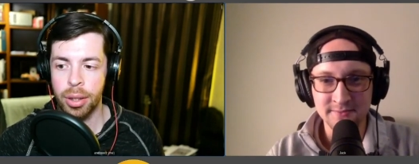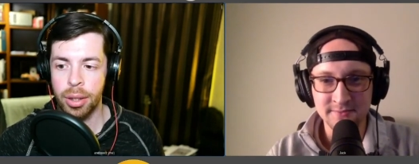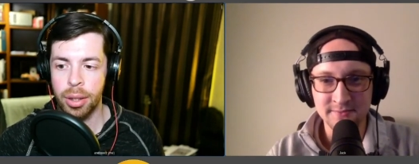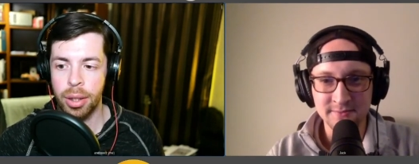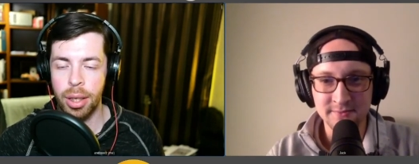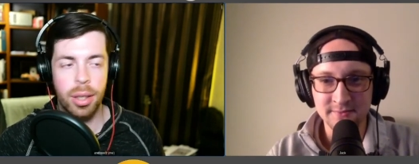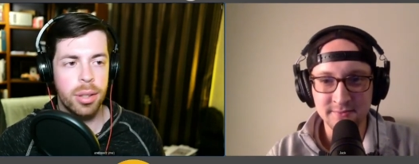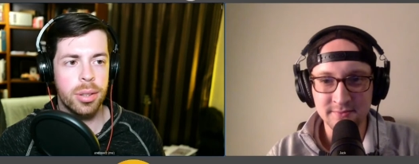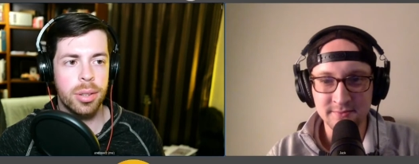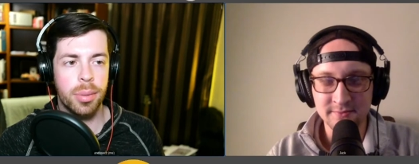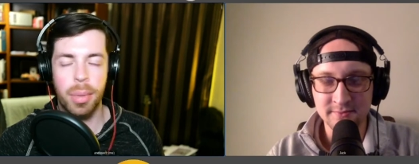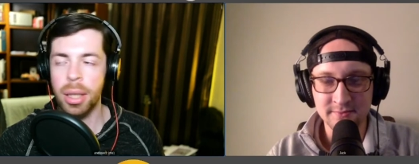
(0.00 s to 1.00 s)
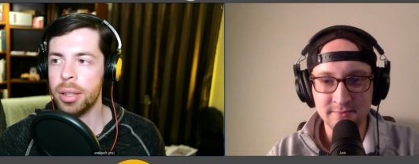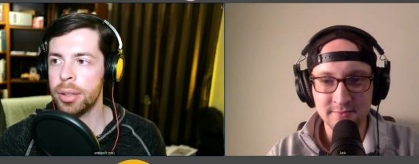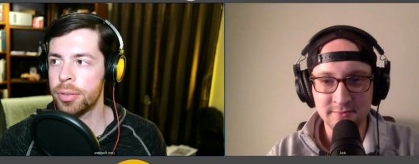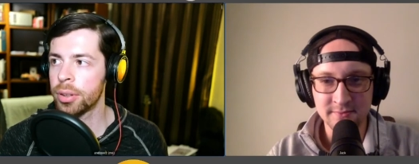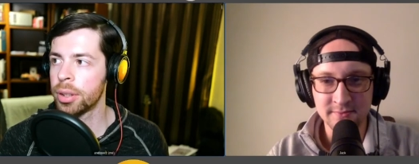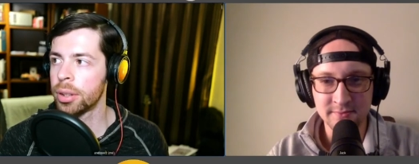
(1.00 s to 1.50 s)
Speaker 1: is mainly for
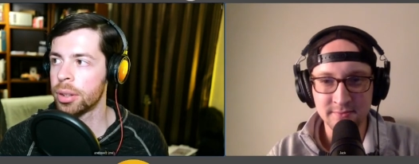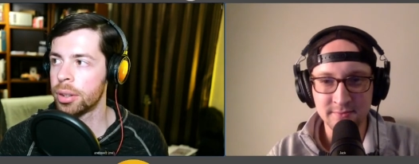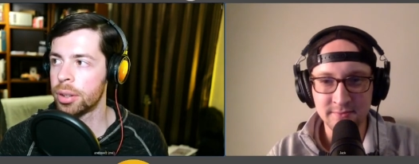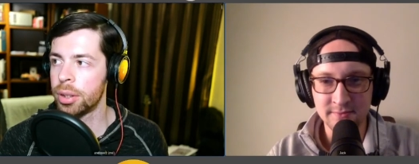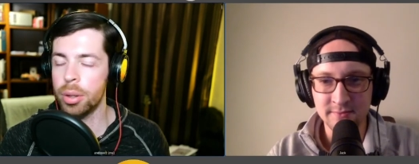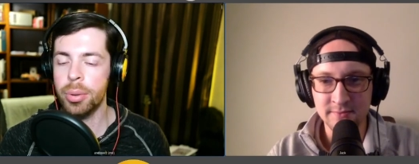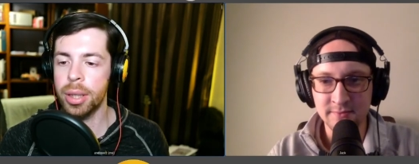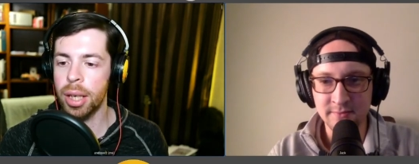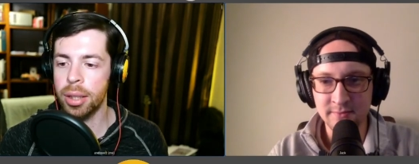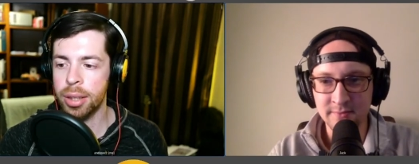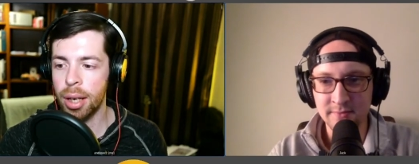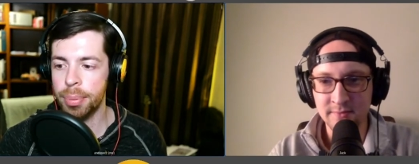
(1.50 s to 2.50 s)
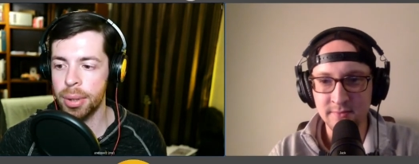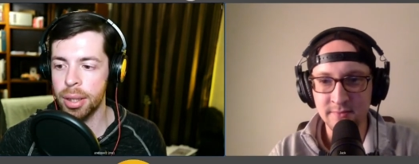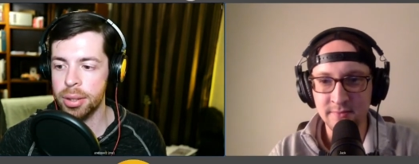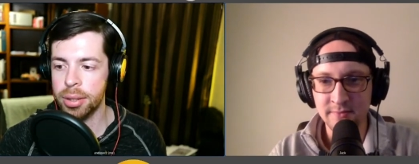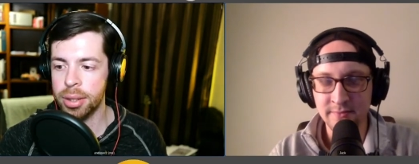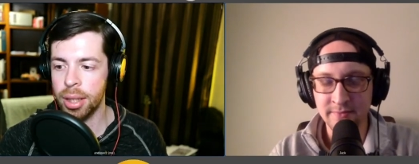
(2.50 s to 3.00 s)
the GUI on top of
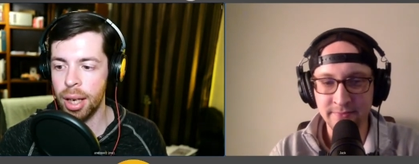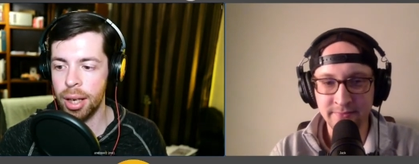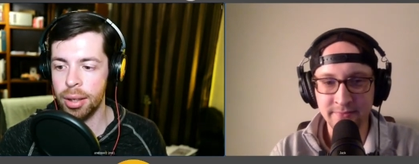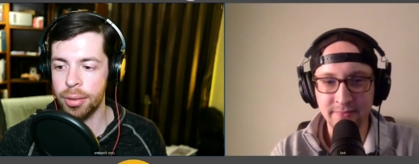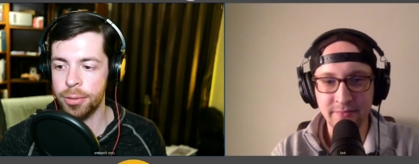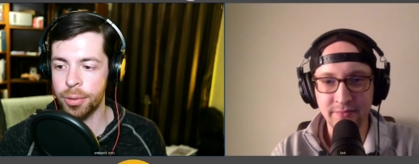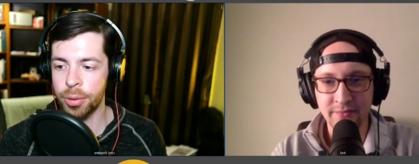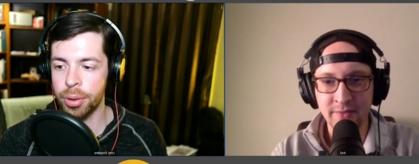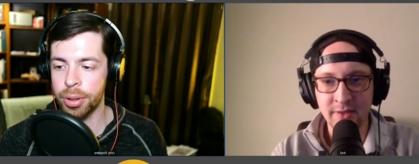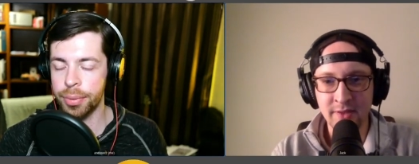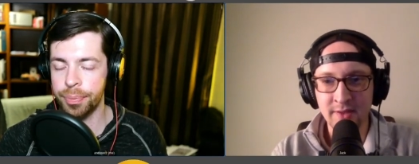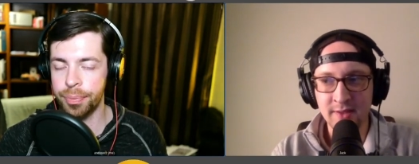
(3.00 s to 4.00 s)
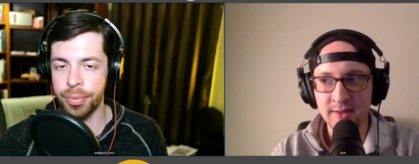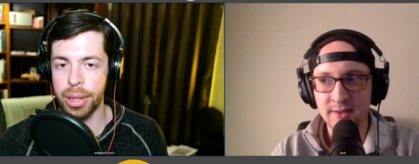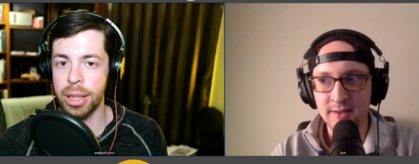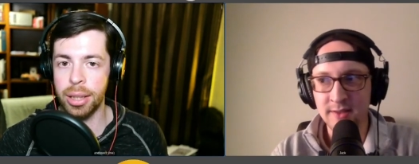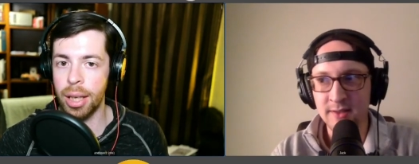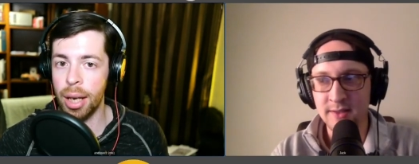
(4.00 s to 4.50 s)
this and for
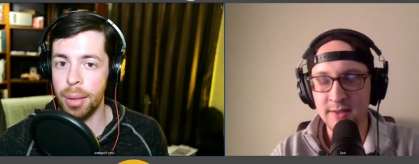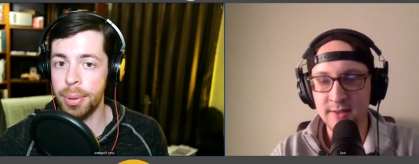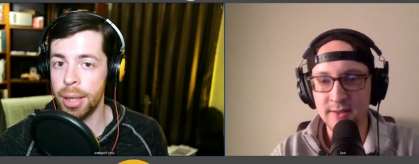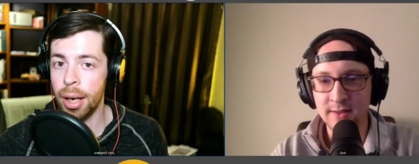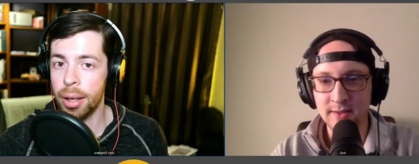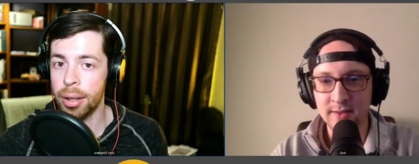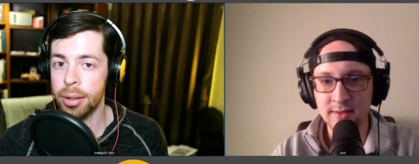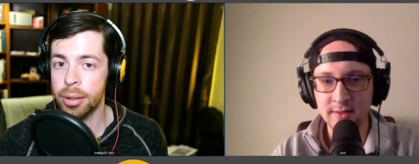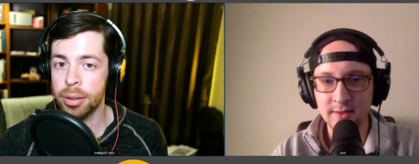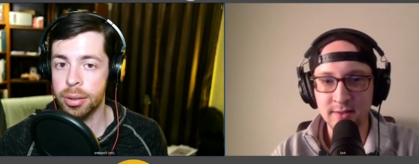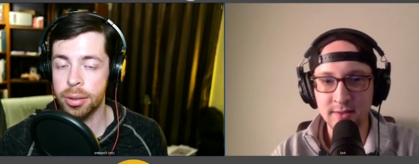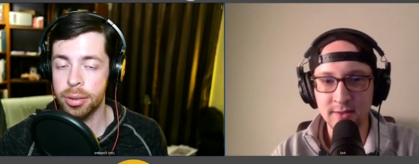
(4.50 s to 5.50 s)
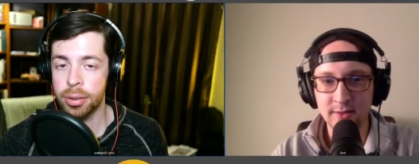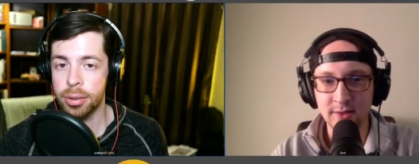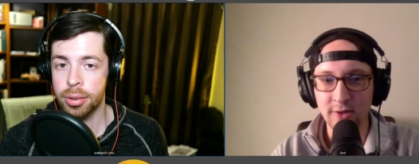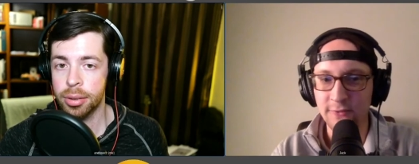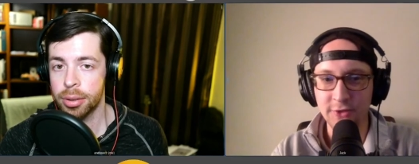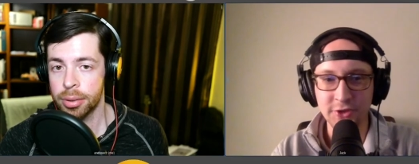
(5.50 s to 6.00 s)
the API.
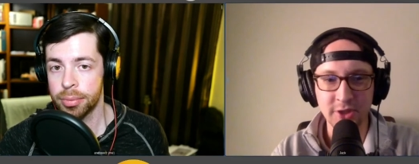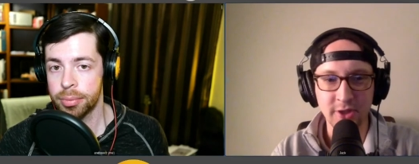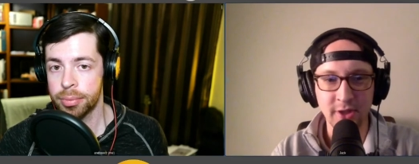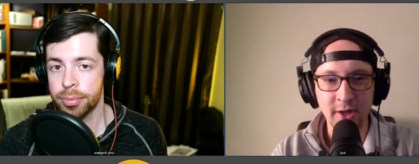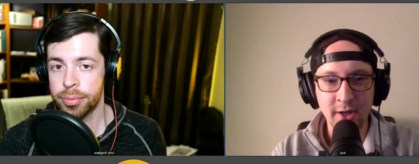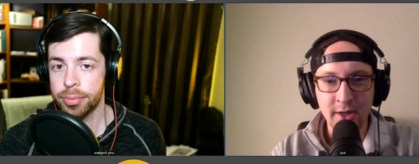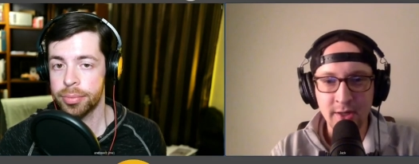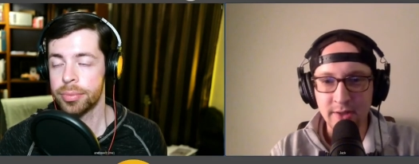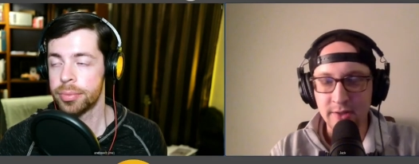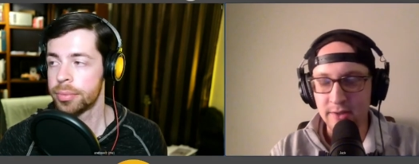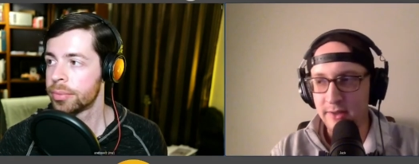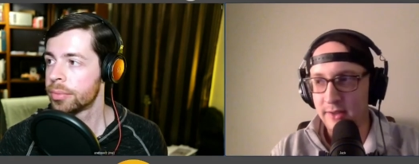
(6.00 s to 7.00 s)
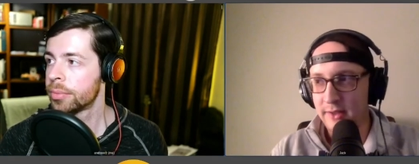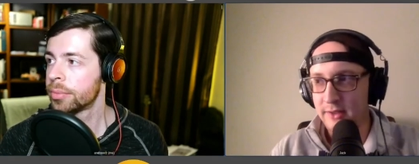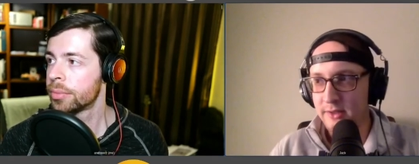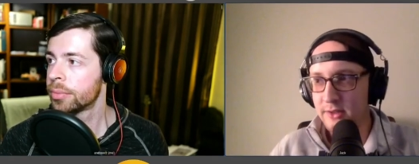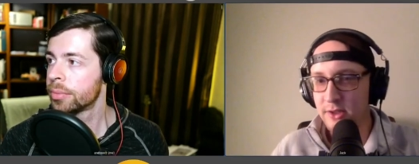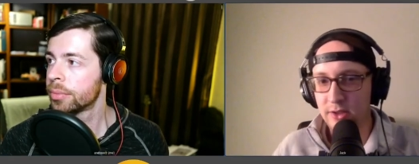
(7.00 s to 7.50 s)
Speaker 2: Oh, for sure. The
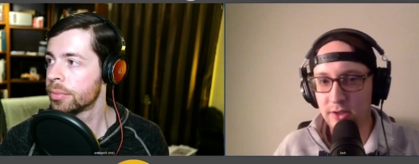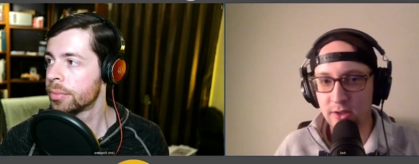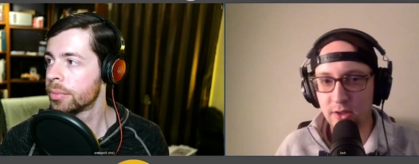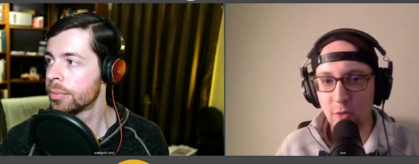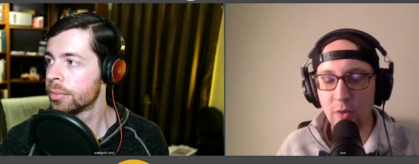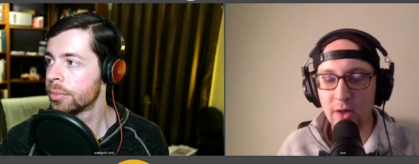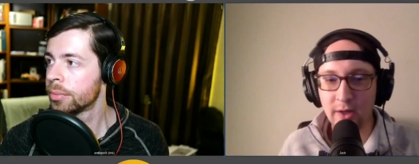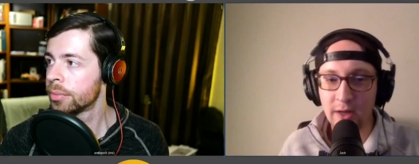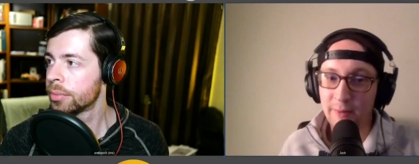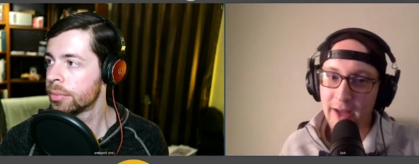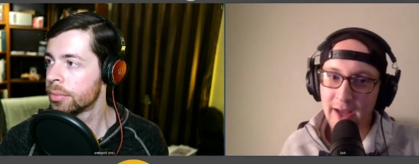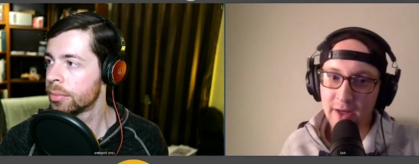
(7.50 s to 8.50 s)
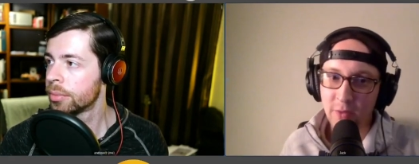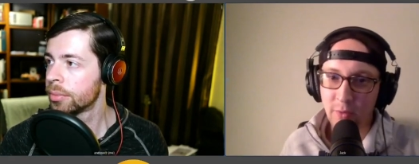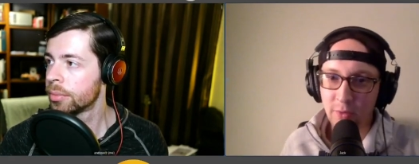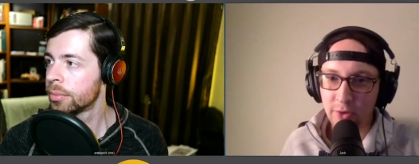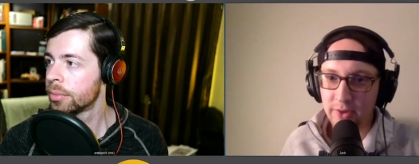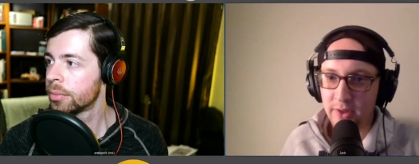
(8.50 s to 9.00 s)
well, I'm gonna add in one
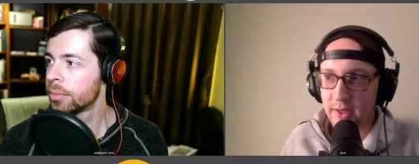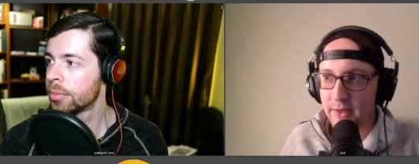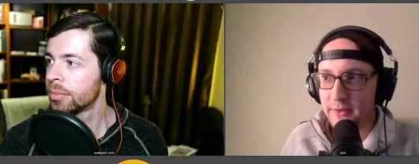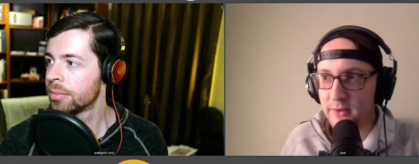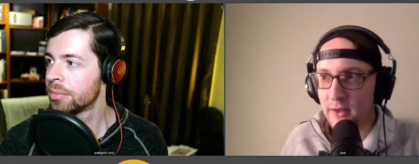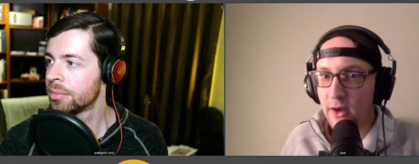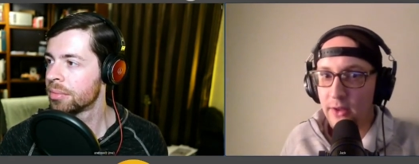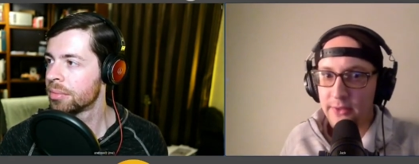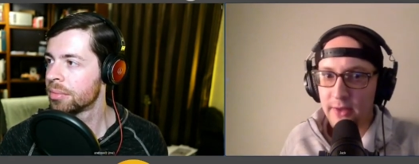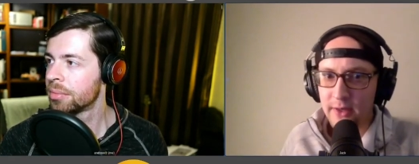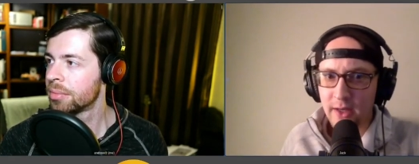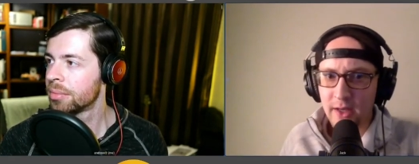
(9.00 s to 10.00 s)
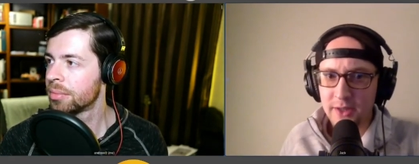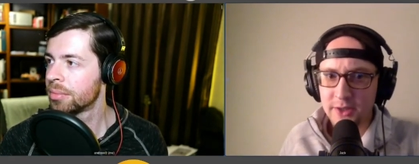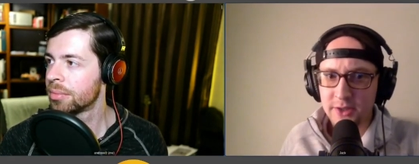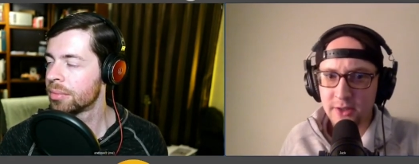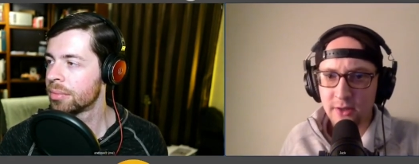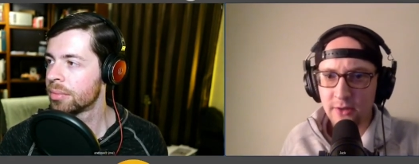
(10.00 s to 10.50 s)
more thing. I think the
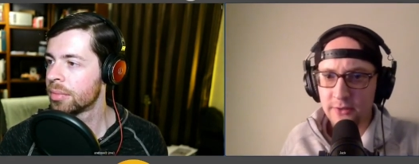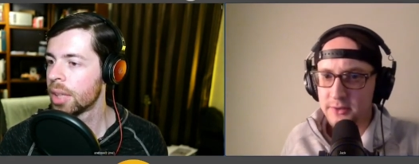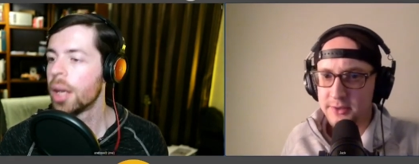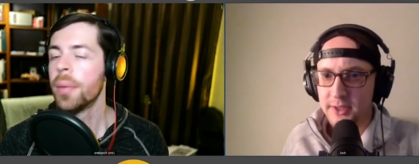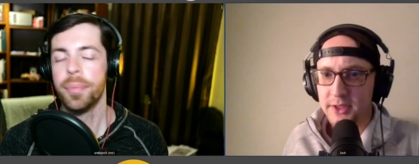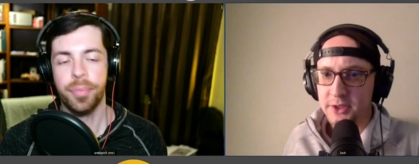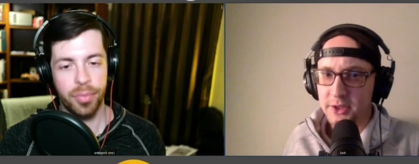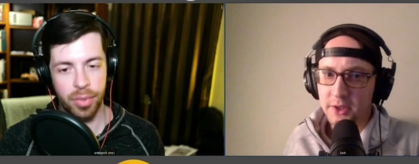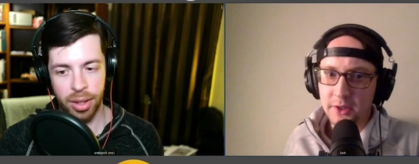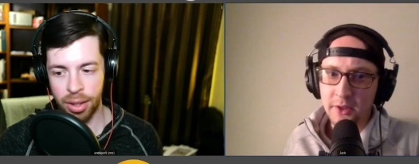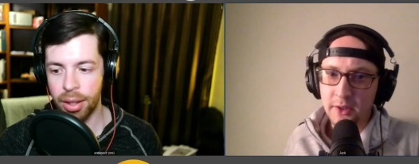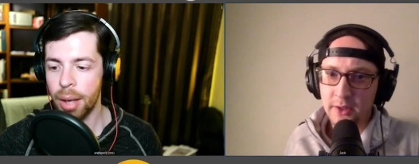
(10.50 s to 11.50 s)
authentication and authorization Absolutely.